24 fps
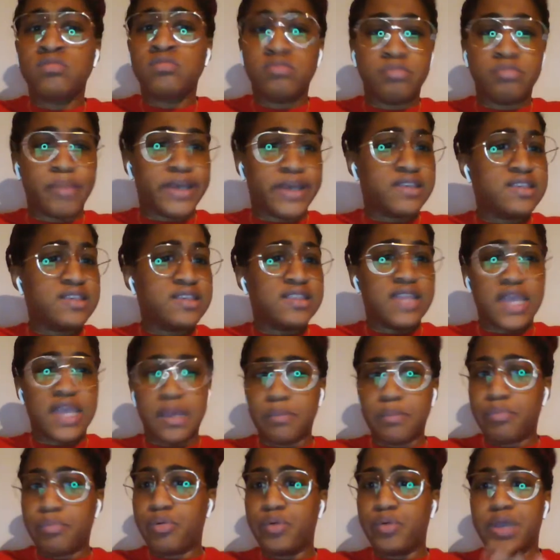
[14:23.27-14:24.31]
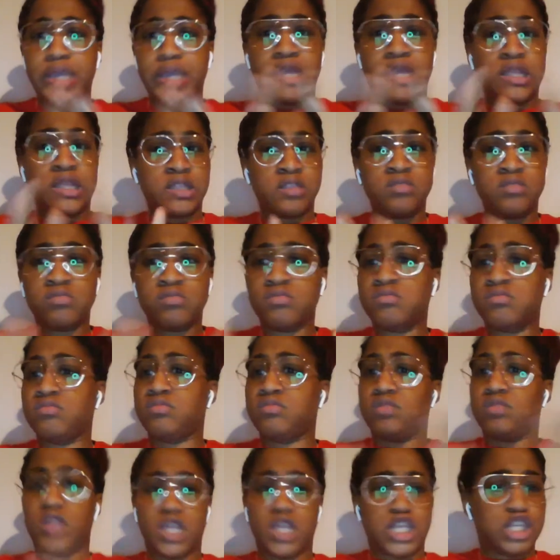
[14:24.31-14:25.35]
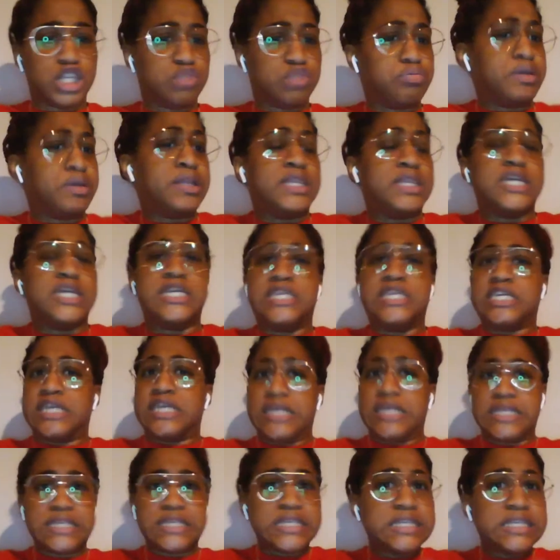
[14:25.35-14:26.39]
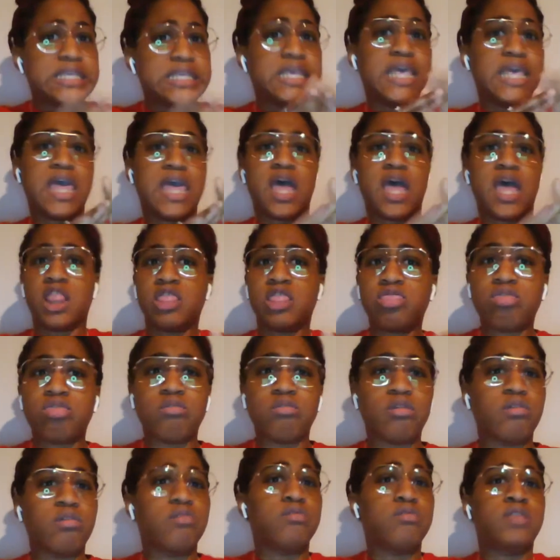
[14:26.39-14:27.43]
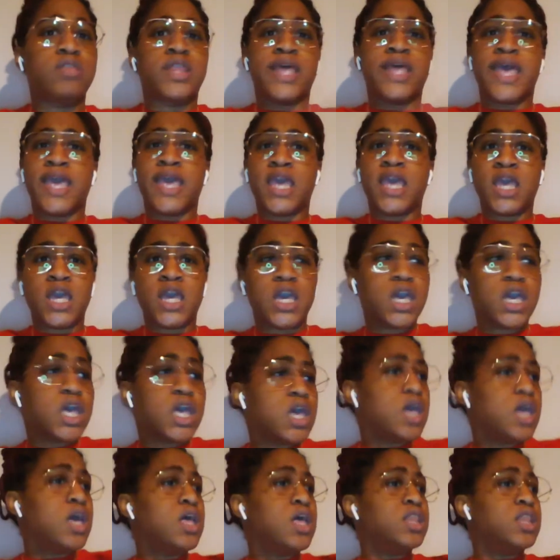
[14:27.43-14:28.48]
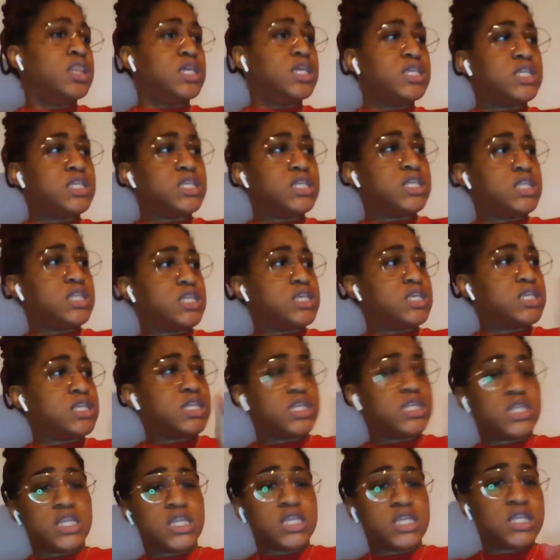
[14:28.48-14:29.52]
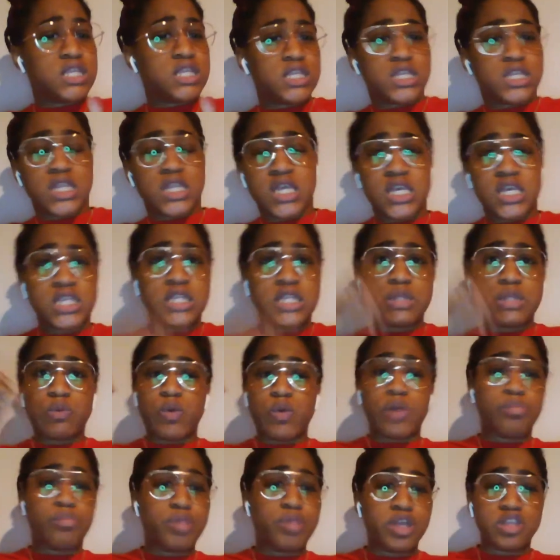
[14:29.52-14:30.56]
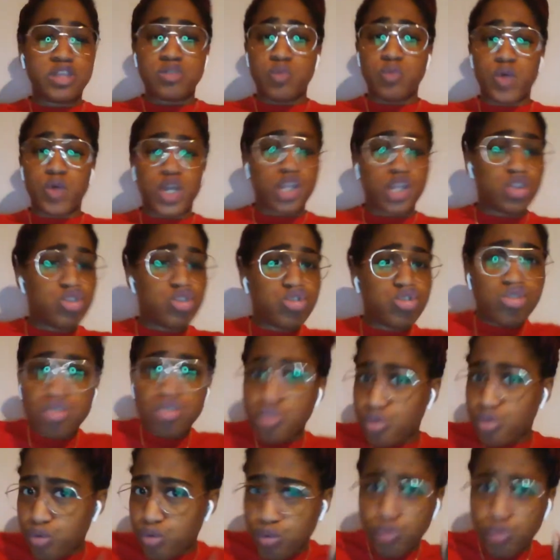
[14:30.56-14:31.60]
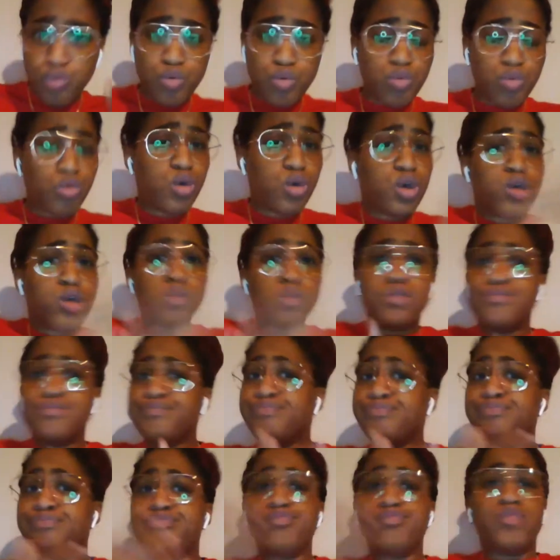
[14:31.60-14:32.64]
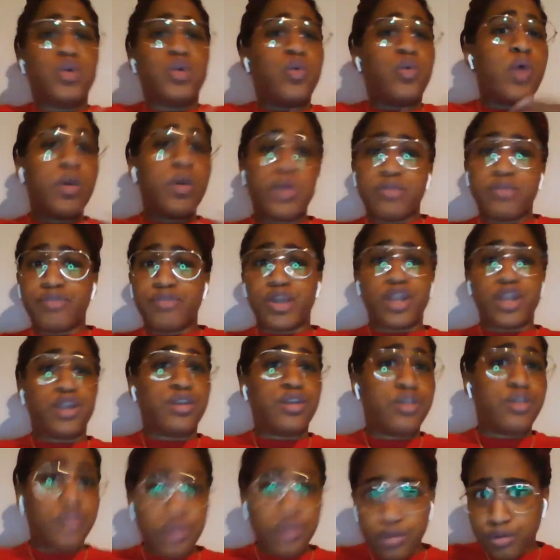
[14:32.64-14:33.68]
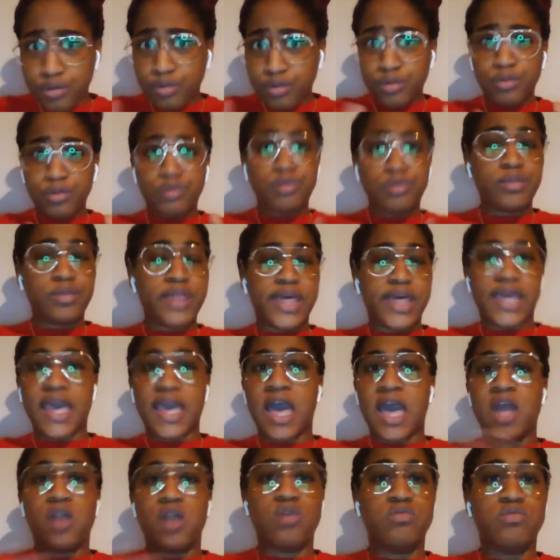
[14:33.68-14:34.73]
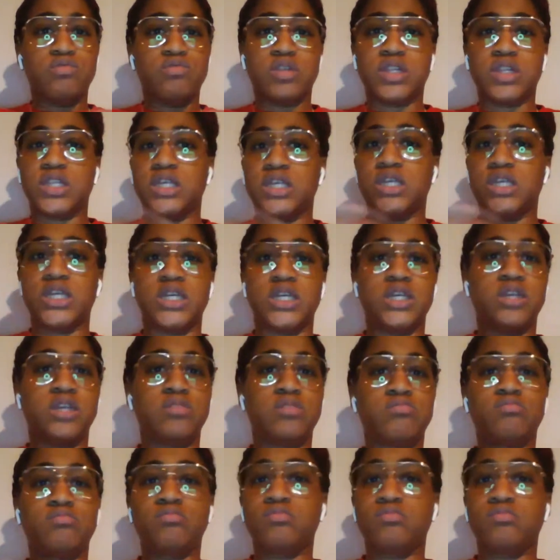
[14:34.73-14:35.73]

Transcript: my standpoint is really just cutthroat. Like, this is this. 1 + 1 is 2. What we finna do? Like, I don't really.